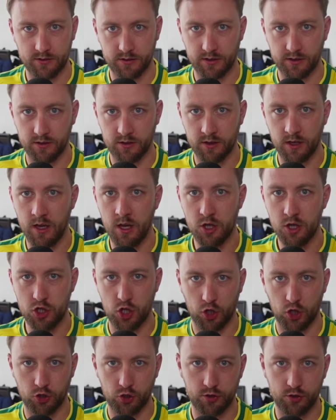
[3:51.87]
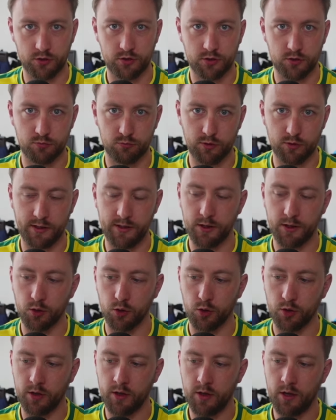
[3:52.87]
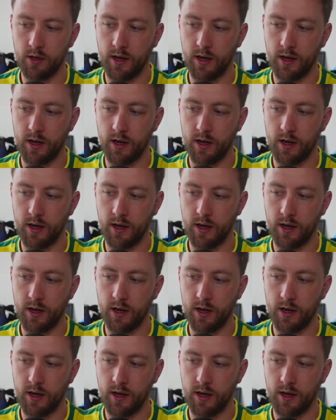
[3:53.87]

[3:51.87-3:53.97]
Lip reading: I think Sean Dyche is just really good,